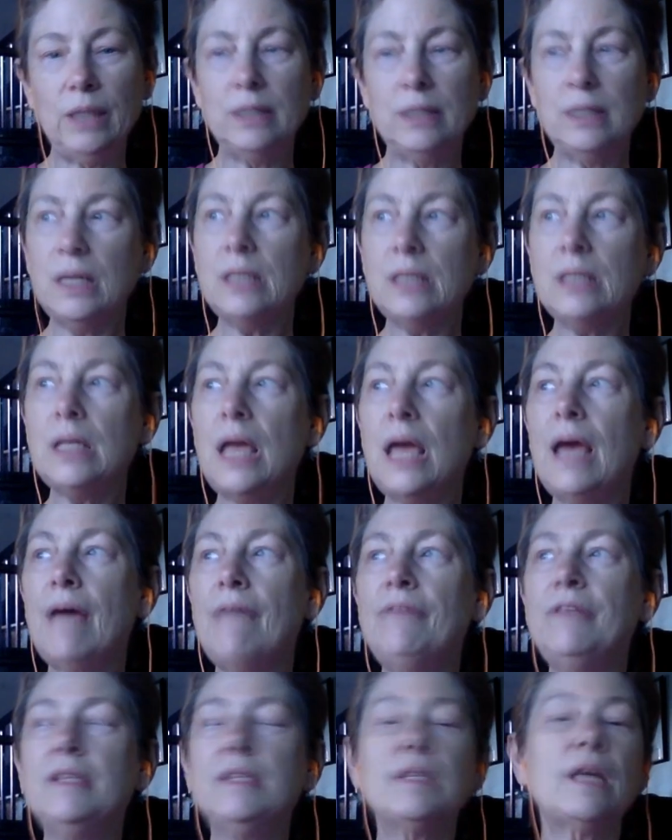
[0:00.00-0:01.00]
it does
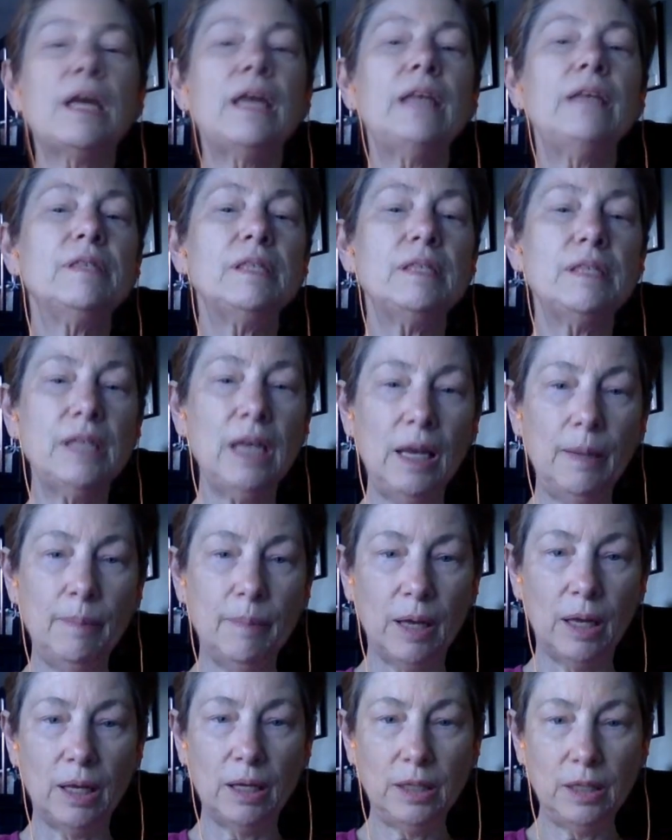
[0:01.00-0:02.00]
have this kind of
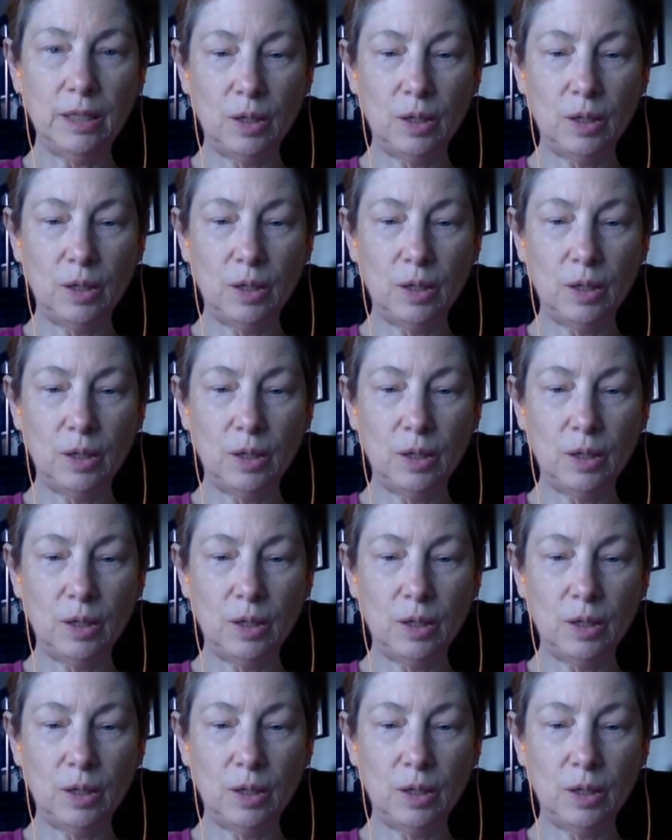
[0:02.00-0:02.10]
stigma,